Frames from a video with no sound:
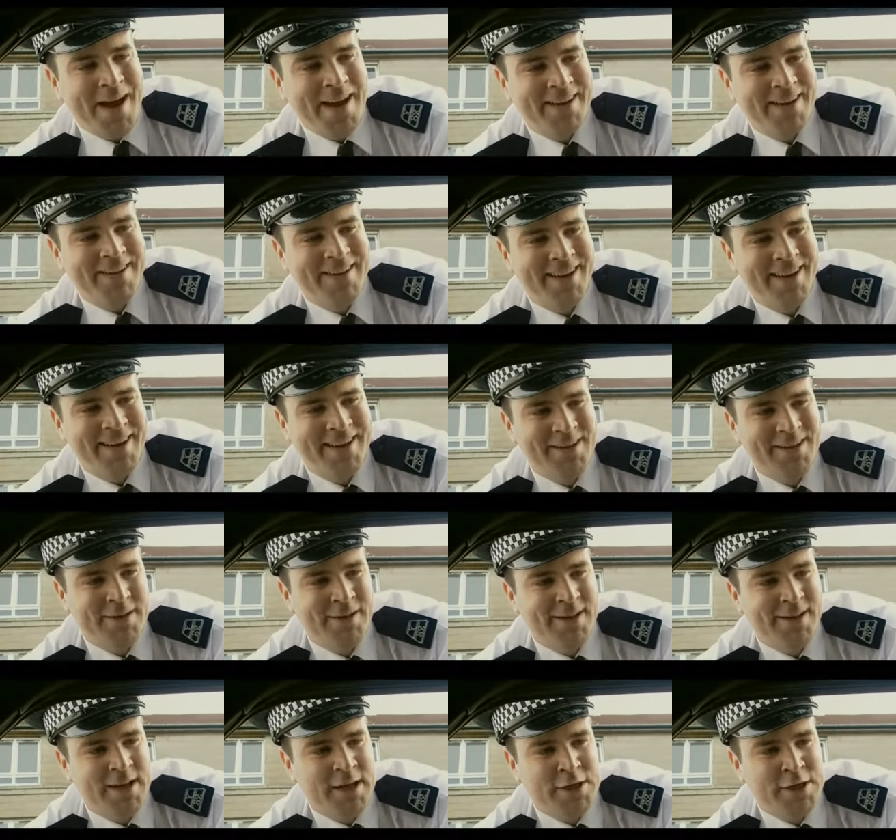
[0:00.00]
man,
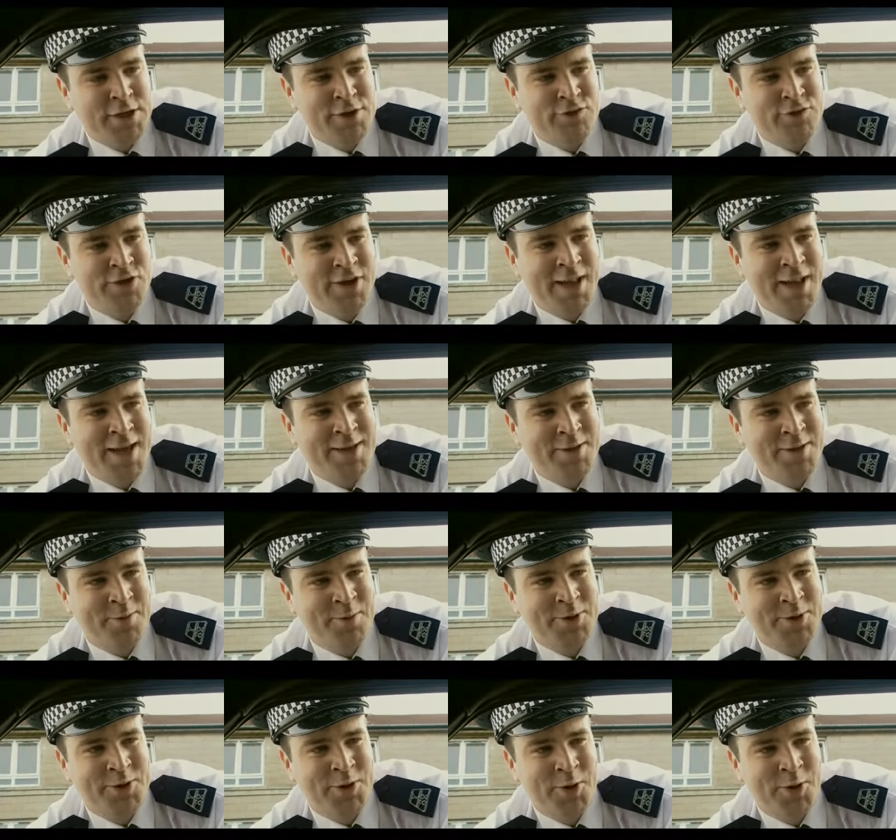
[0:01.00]
I didn't realise it was